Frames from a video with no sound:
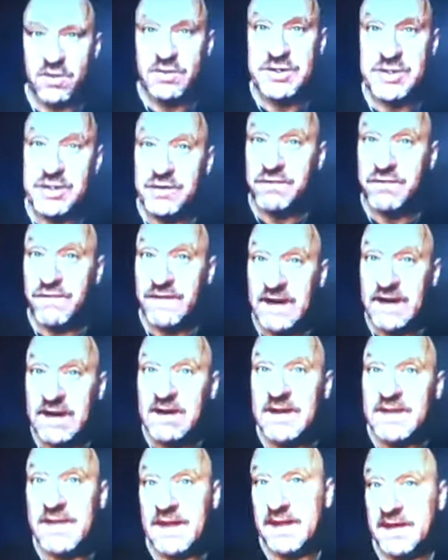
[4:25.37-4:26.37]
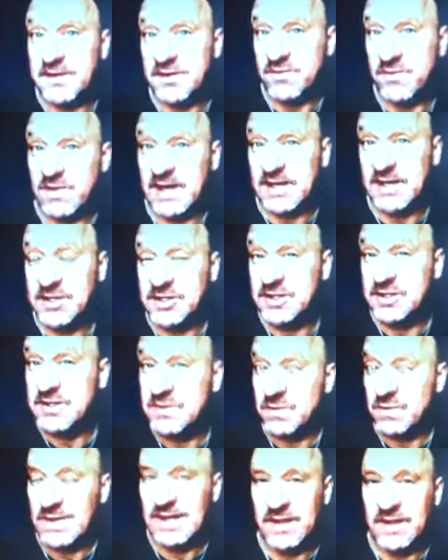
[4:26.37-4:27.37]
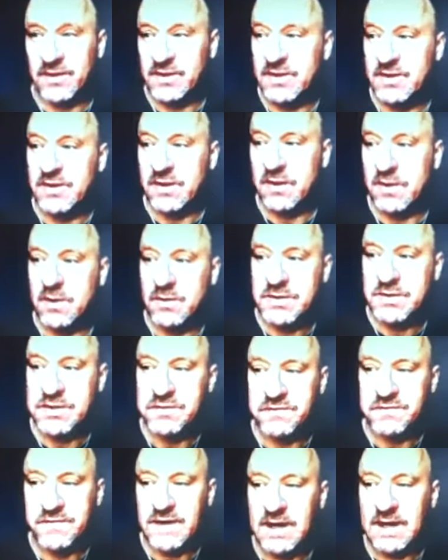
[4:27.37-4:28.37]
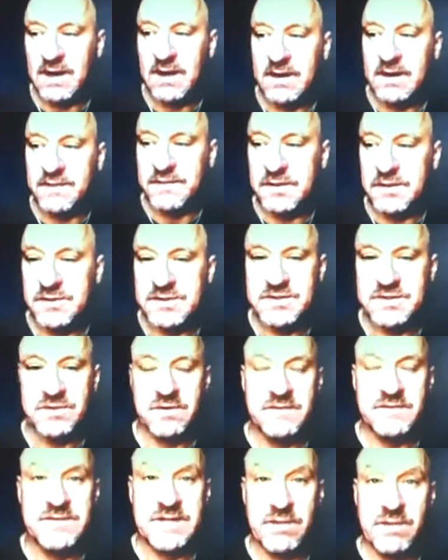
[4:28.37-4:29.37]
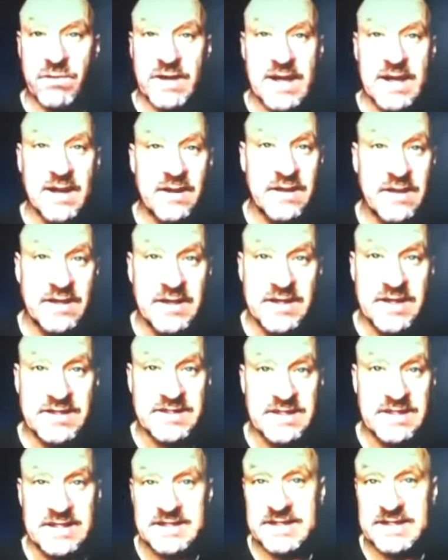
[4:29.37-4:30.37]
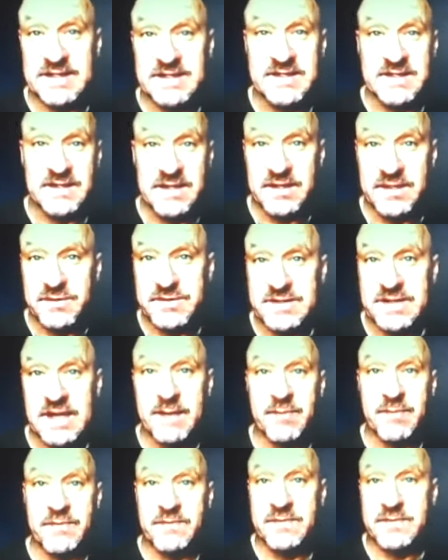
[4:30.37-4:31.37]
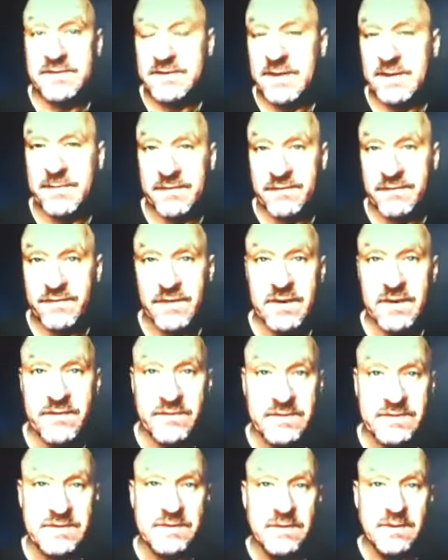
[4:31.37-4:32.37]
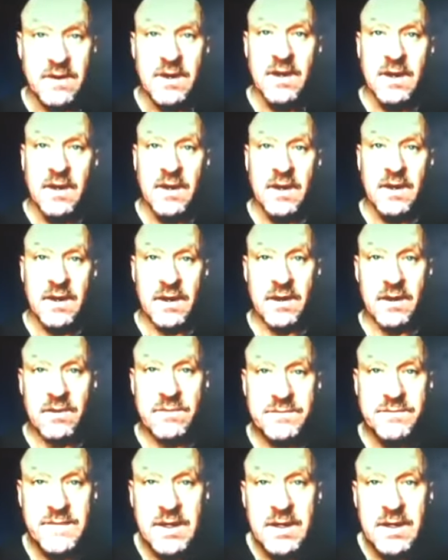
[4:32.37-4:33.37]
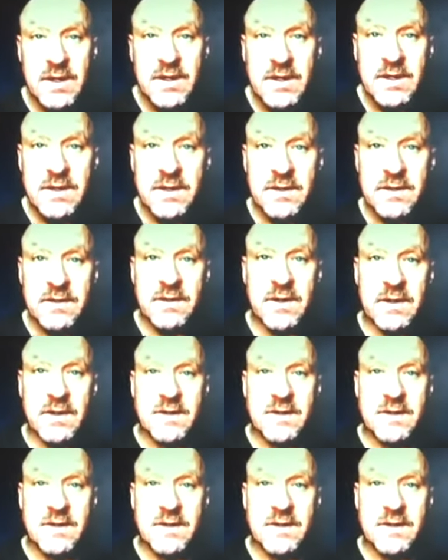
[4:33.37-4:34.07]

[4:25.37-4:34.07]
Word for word: too far in that direction as well, though. You can go too far if you just sort of say reality doesn't exist, and then you step in, step in front of it, you know, uh,